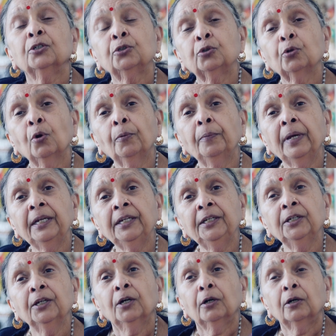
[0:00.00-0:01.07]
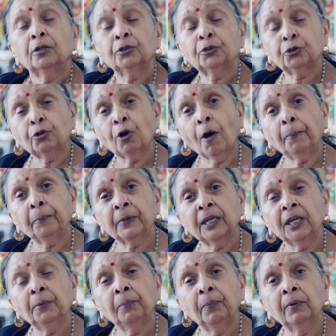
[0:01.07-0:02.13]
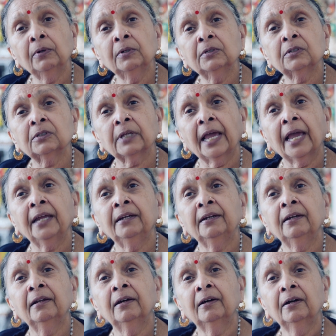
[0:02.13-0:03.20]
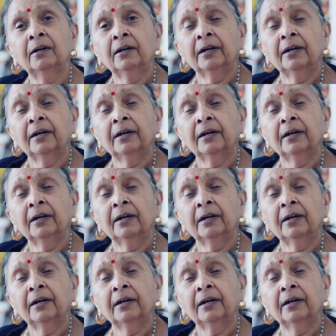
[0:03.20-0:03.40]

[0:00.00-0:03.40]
So many shopkeepers and